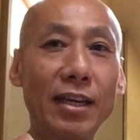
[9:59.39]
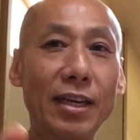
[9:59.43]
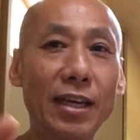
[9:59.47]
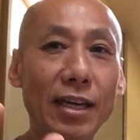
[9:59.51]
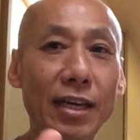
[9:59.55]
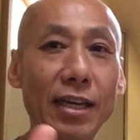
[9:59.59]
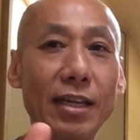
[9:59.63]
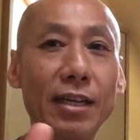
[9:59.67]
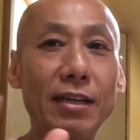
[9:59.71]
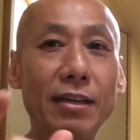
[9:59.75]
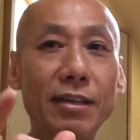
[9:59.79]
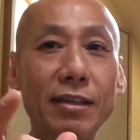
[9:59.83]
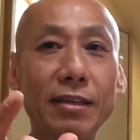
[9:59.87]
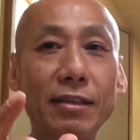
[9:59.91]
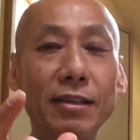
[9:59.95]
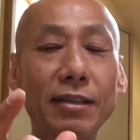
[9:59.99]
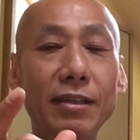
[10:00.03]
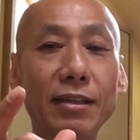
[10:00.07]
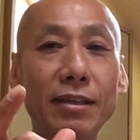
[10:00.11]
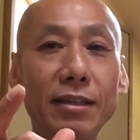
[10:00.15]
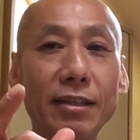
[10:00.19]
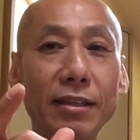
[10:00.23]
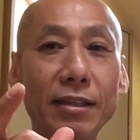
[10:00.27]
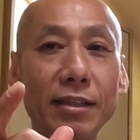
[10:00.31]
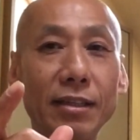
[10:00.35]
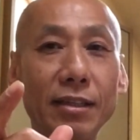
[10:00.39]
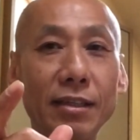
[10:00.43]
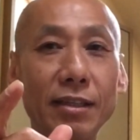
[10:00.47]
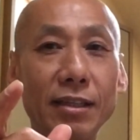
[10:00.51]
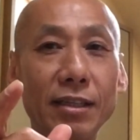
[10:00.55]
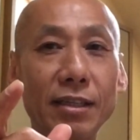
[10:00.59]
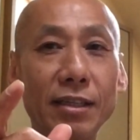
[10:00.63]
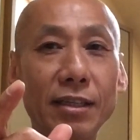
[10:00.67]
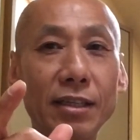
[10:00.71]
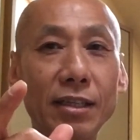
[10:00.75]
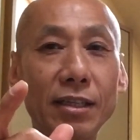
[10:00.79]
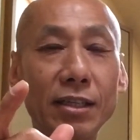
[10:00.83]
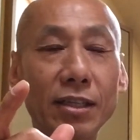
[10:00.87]
In a
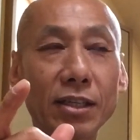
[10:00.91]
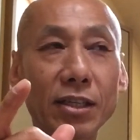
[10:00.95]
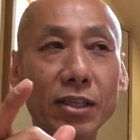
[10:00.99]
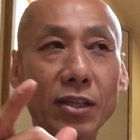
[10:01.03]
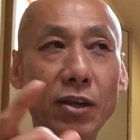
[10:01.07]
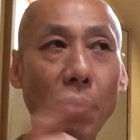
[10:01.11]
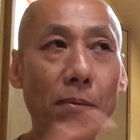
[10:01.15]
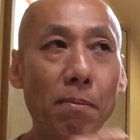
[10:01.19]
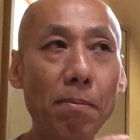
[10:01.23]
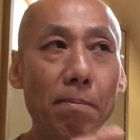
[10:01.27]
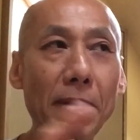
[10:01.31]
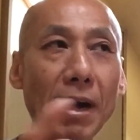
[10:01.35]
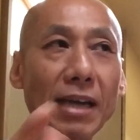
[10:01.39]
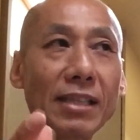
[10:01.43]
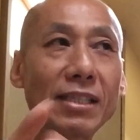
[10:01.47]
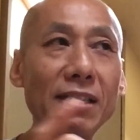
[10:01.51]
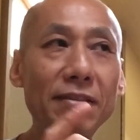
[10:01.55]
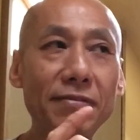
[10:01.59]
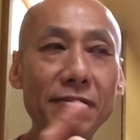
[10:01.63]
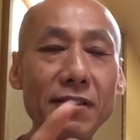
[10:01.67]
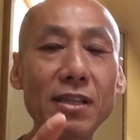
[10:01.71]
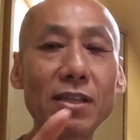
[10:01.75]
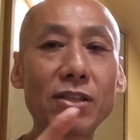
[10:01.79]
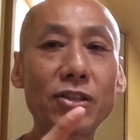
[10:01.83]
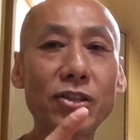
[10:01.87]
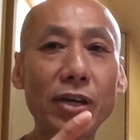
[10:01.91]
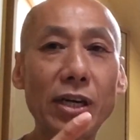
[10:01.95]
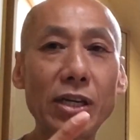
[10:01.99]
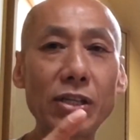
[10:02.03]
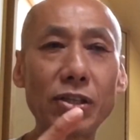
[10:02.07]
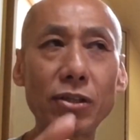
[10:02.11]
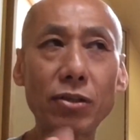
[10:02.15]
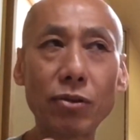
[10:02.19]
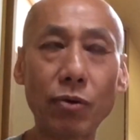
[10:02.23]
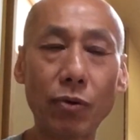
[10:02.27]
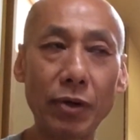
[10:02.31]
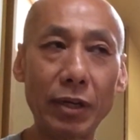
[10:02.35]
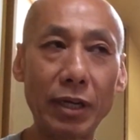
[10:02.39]
combative
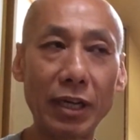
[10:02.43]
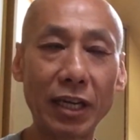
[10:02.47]
situation or in